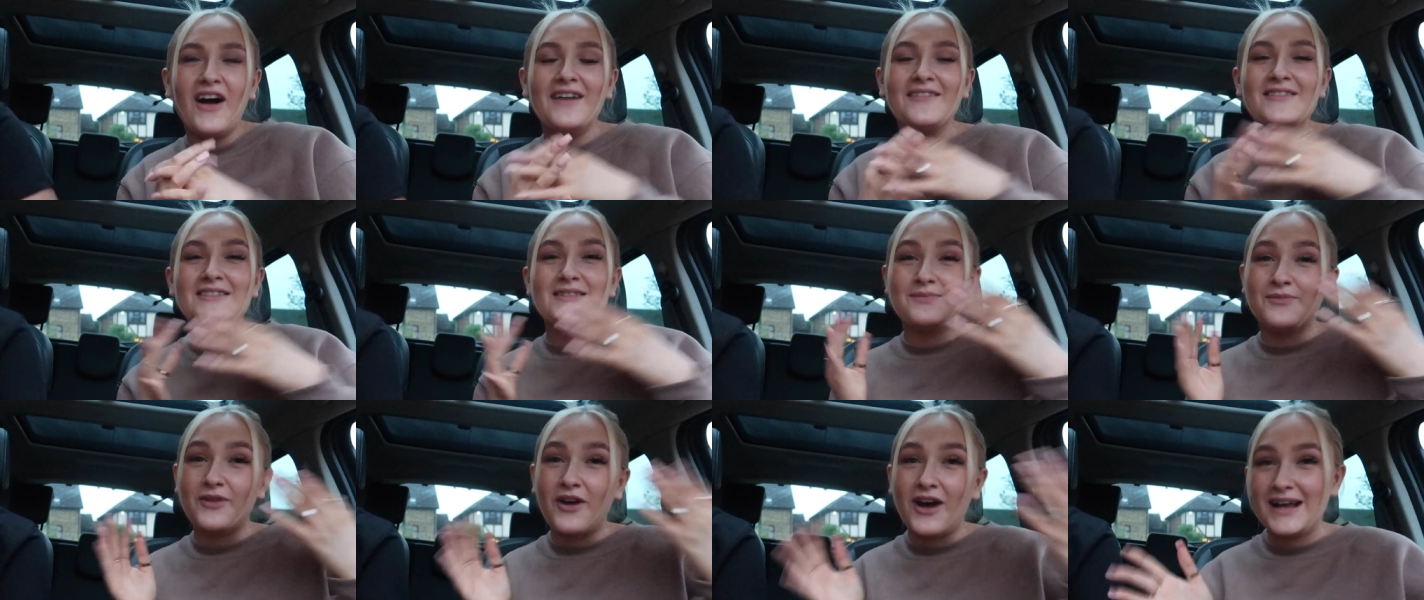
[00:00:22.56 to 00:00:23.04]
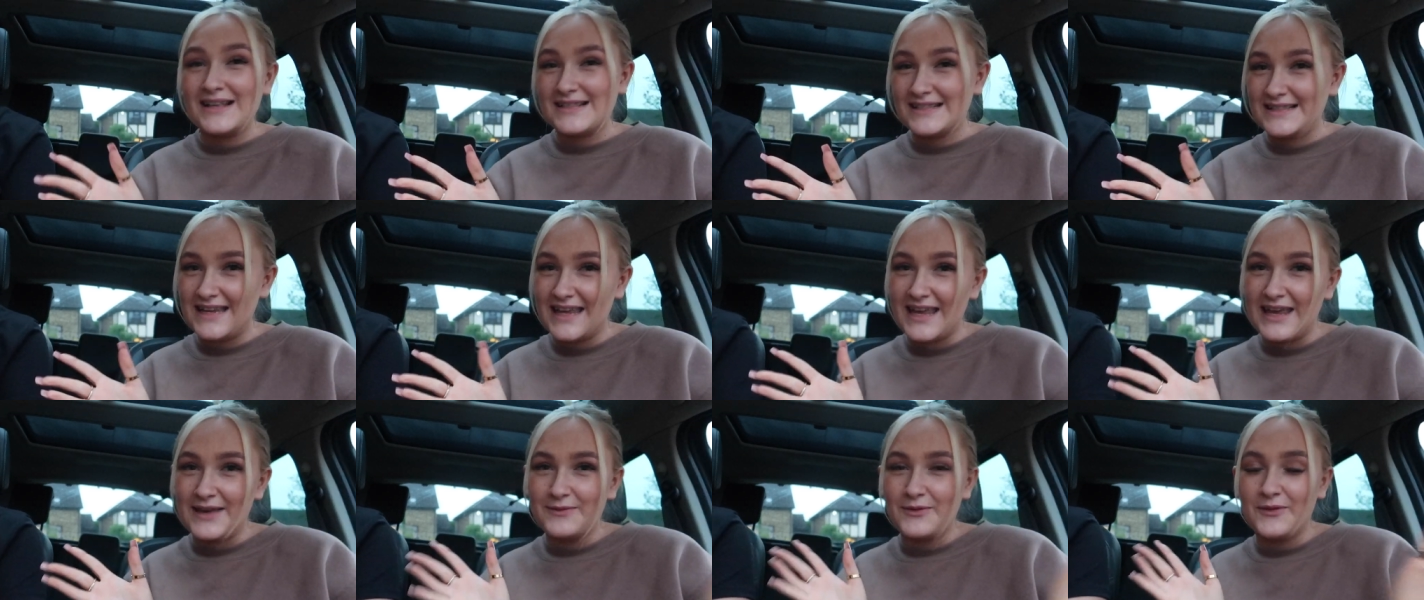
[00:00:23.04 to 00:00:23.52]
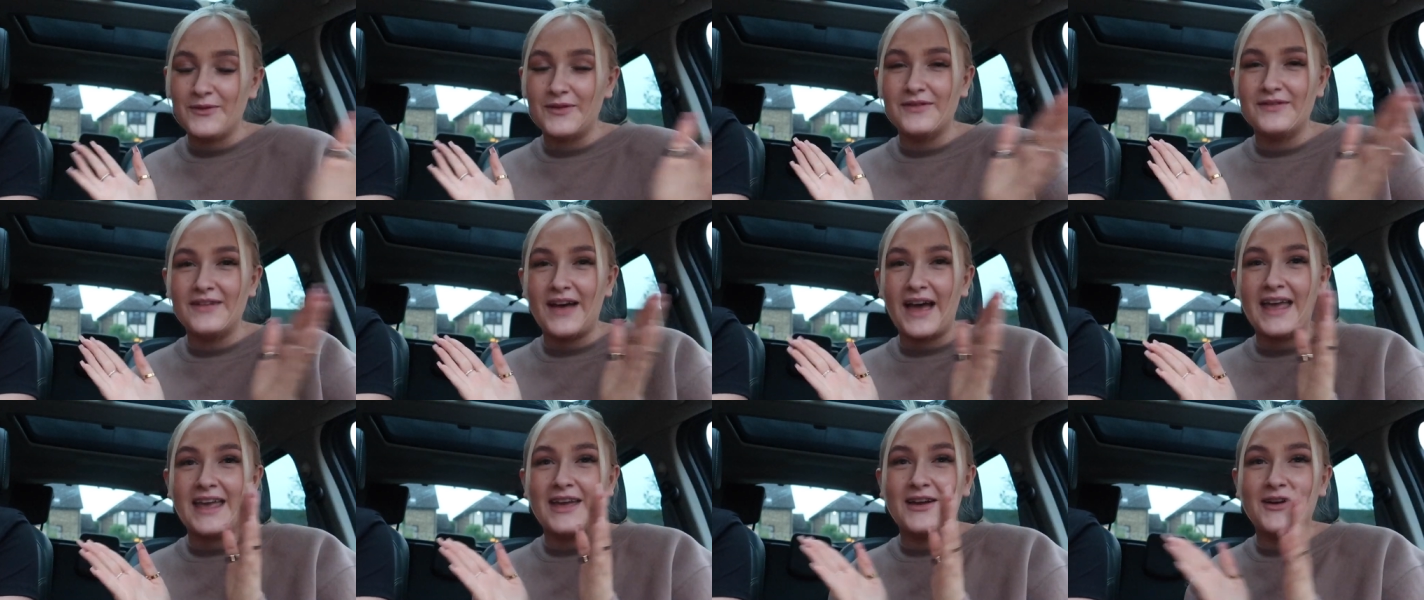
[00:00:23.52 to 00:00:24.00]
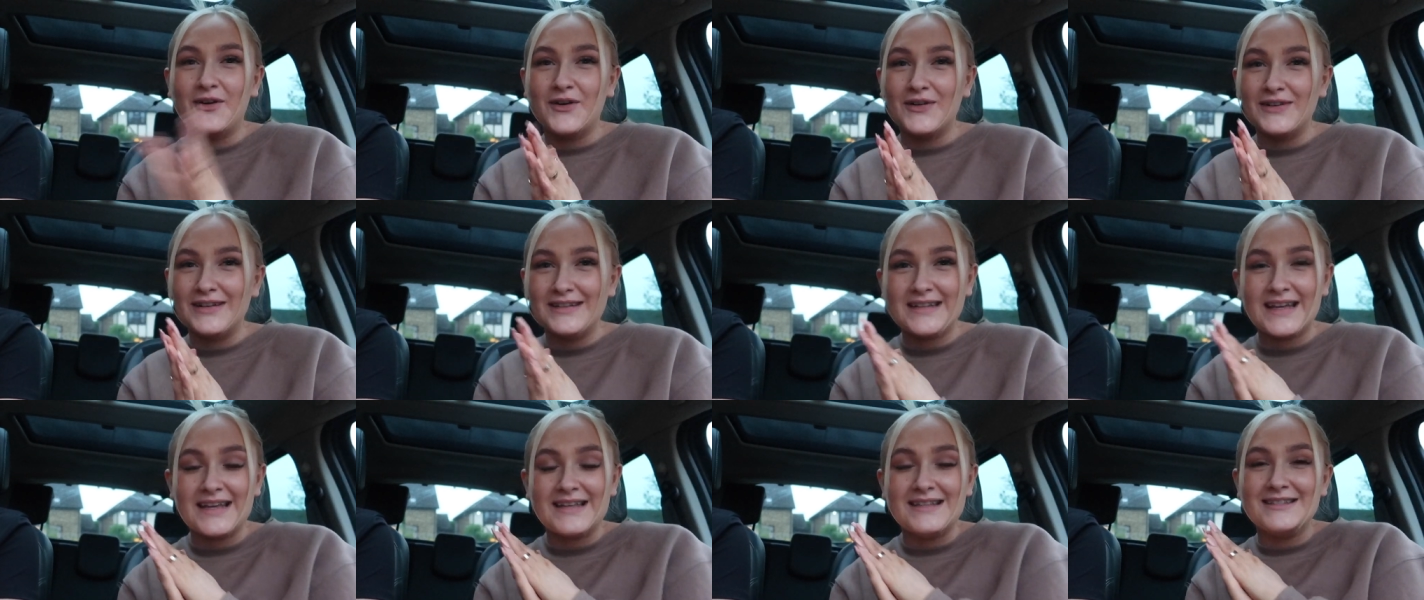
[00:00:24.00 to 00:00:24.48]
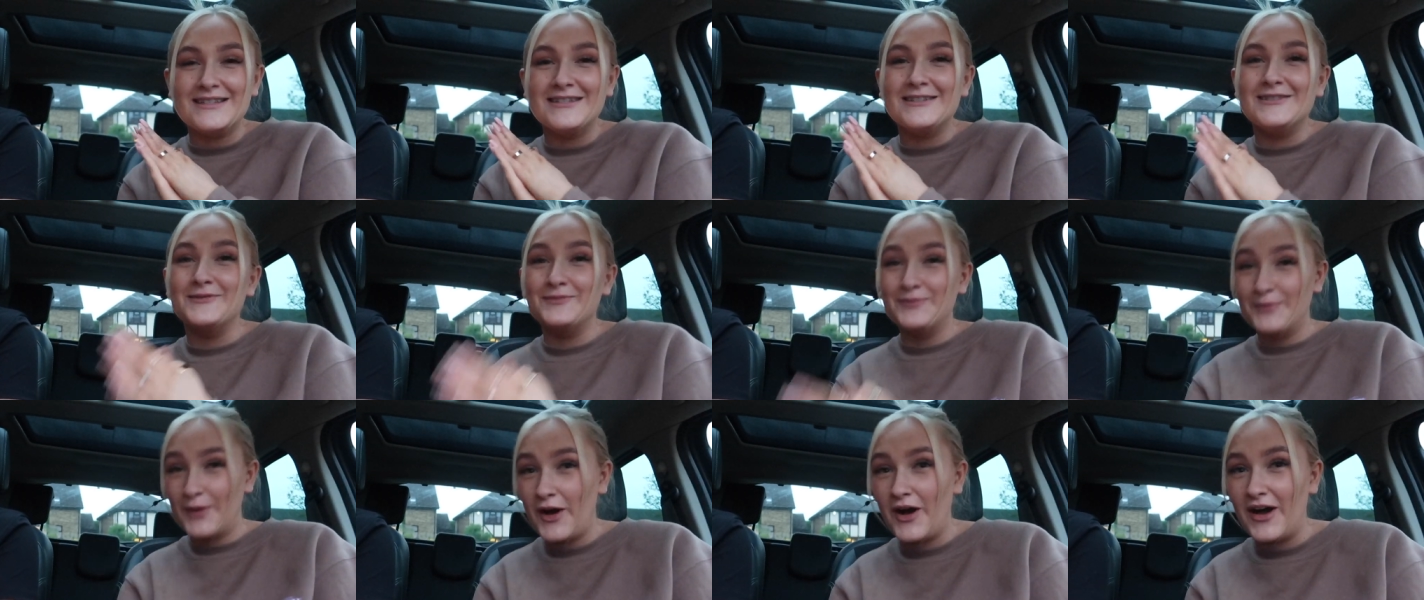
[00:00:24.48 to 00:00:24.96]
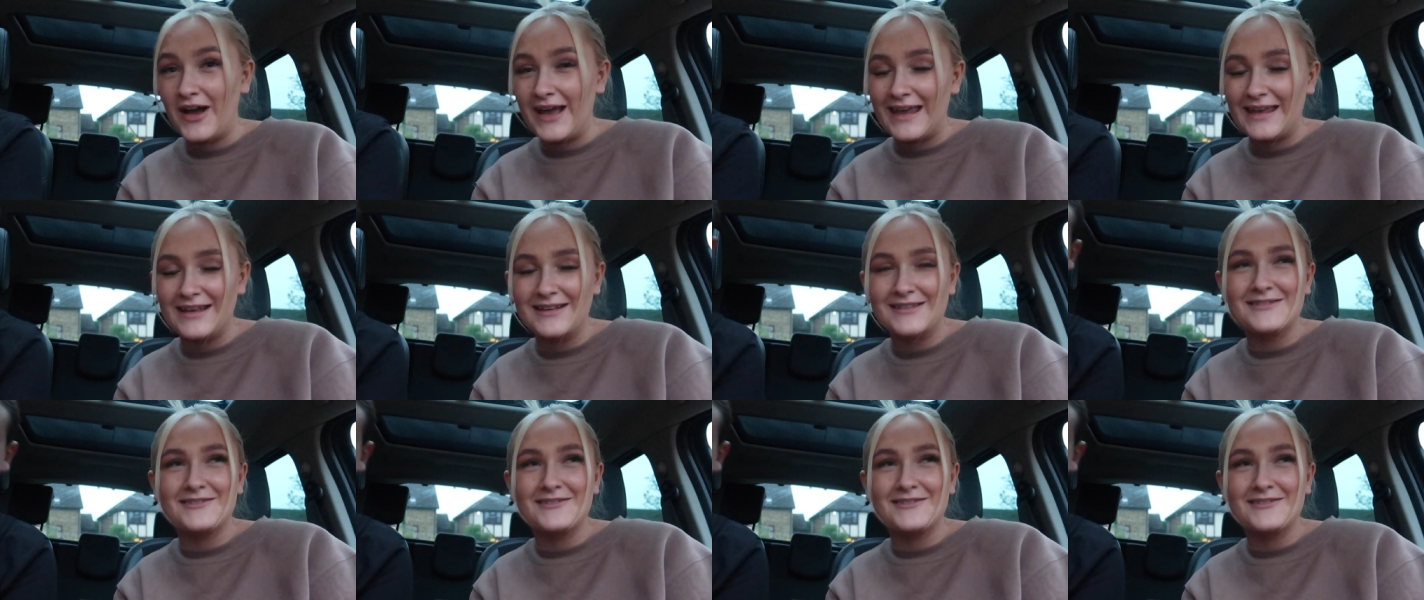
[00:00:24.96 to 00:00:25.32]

I'm surprising him with a holiday to Dubai.